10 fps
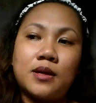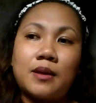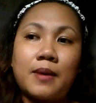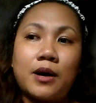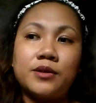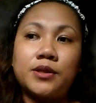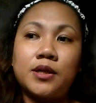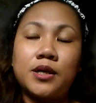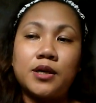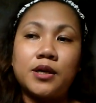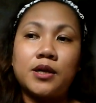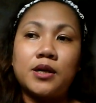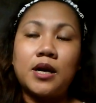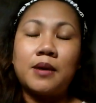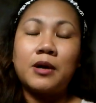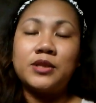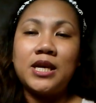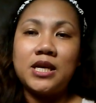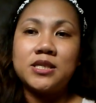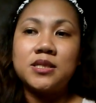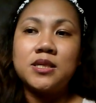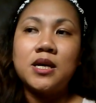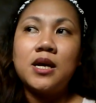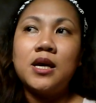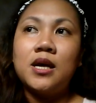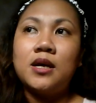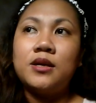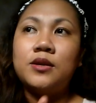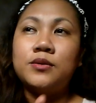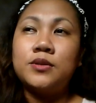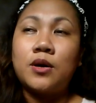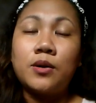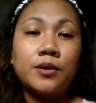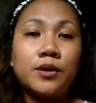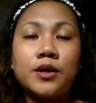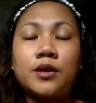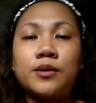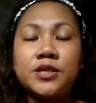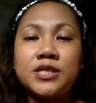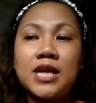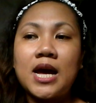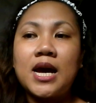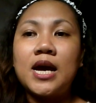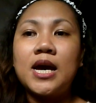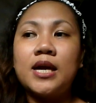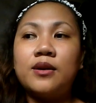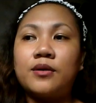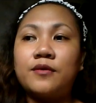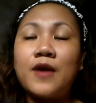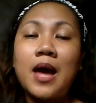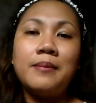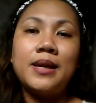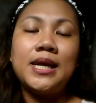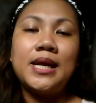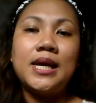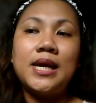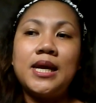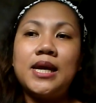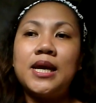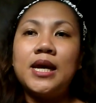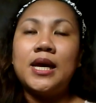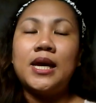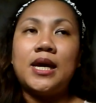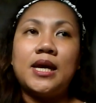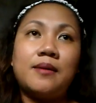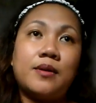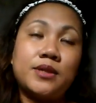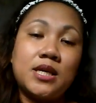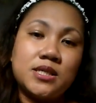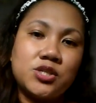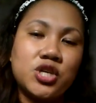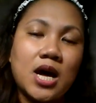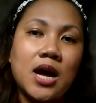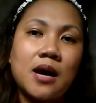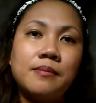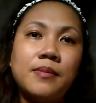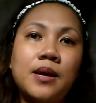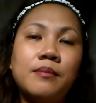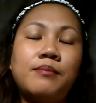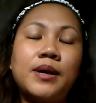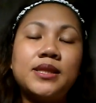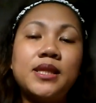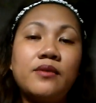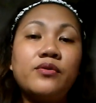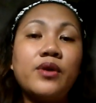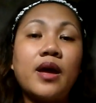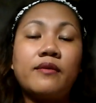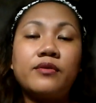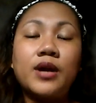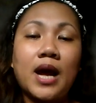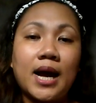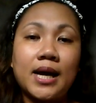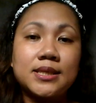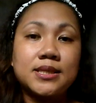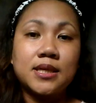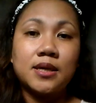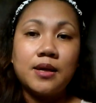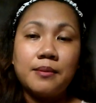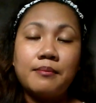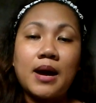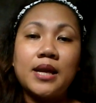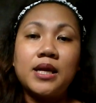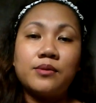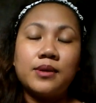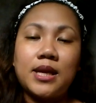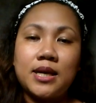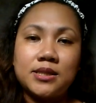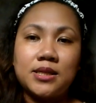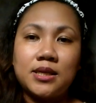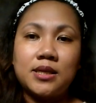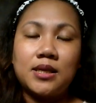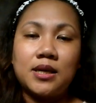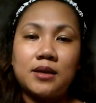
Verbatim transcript: about her, about his you know daughter or son or family and about his job but never ever ask money related